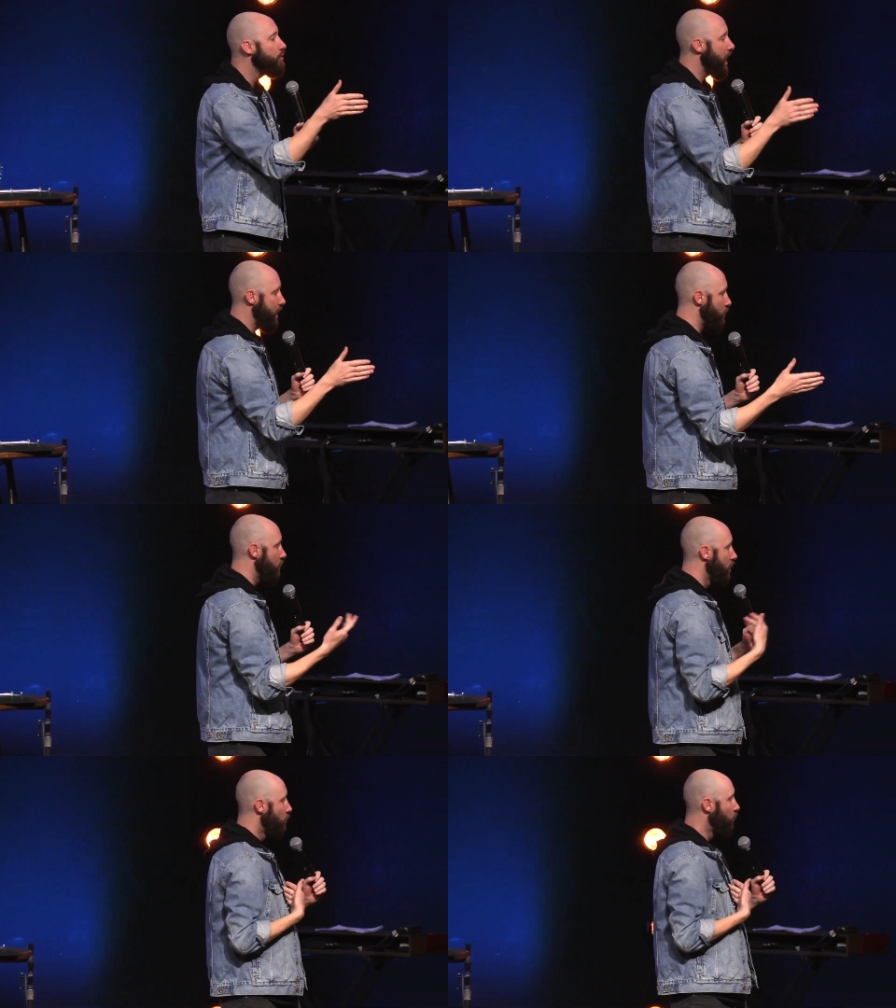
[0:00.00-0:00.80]
know
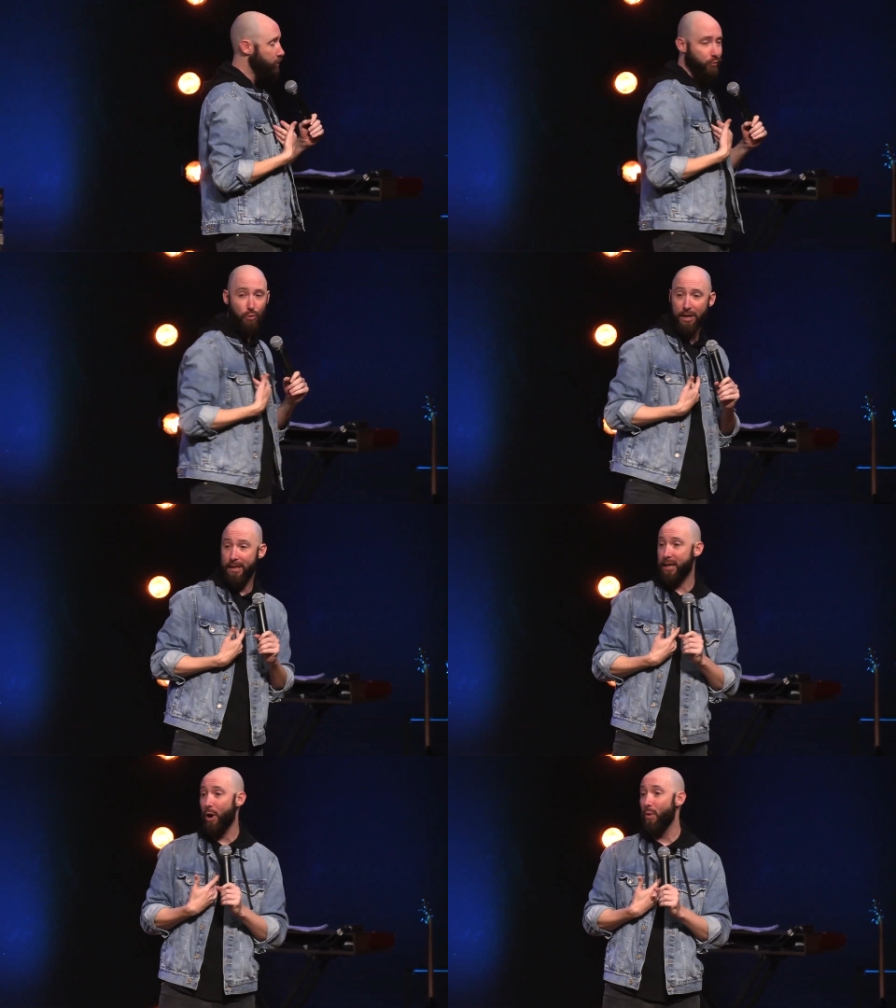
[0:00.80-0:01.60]
what's really
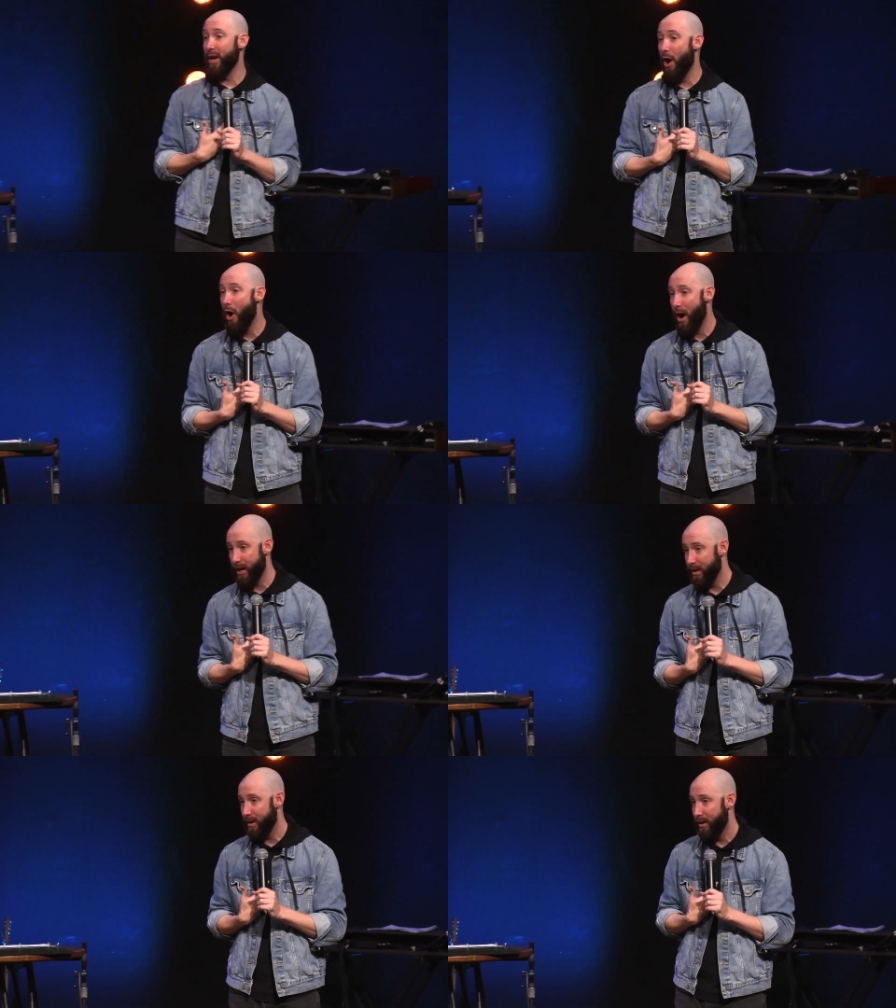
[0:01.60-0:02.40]
going
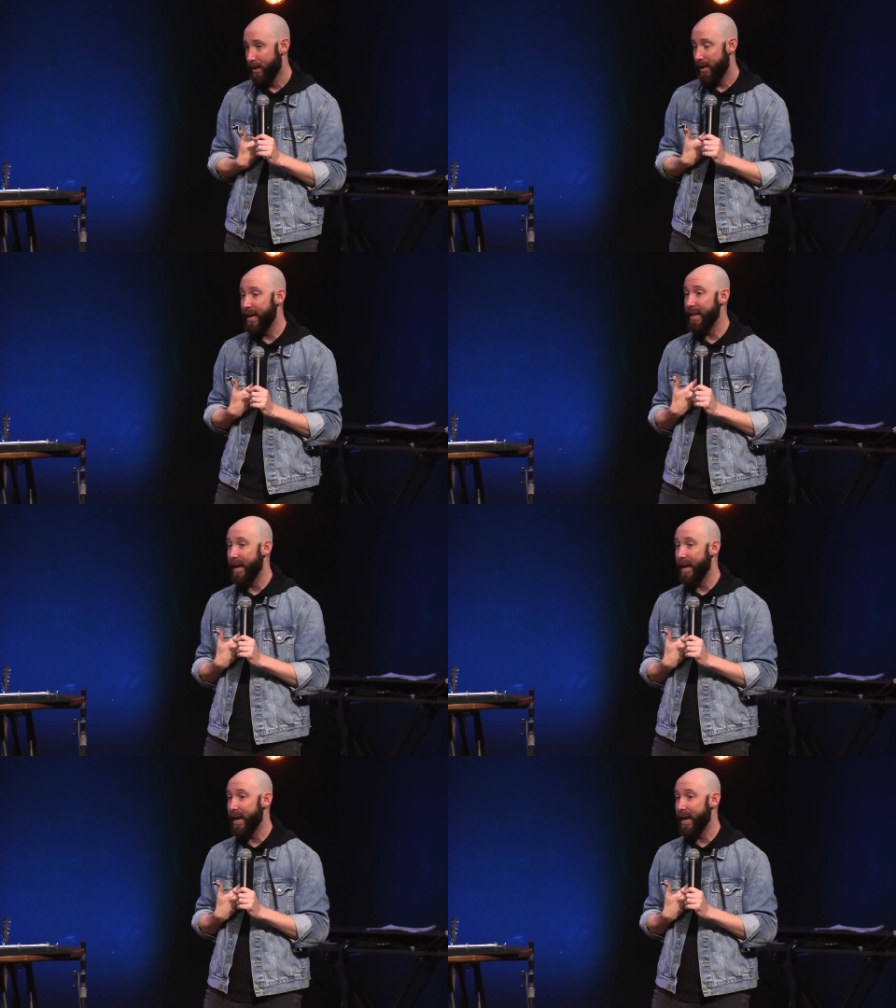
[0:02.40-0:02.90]
on in